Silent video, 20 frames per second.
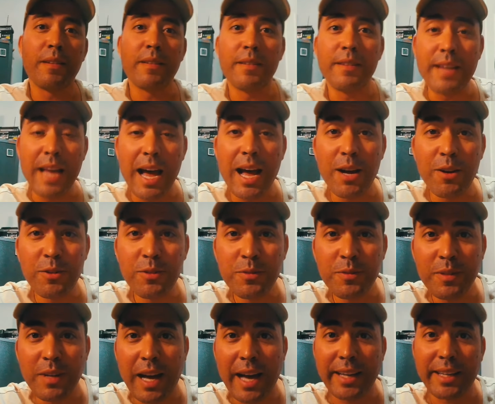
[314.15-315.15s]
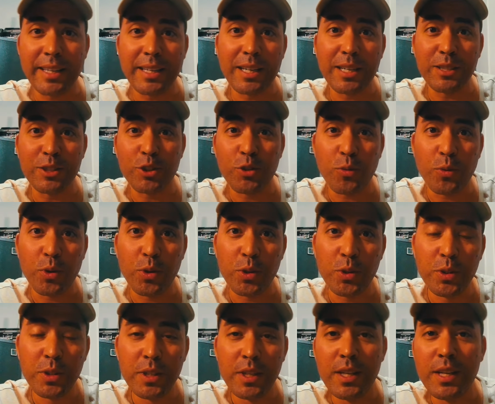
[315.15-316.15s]
Now I can
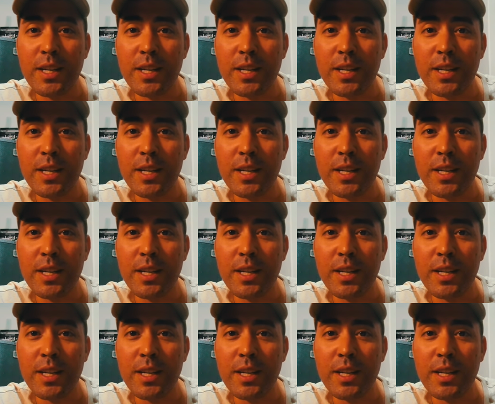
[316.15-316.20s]
control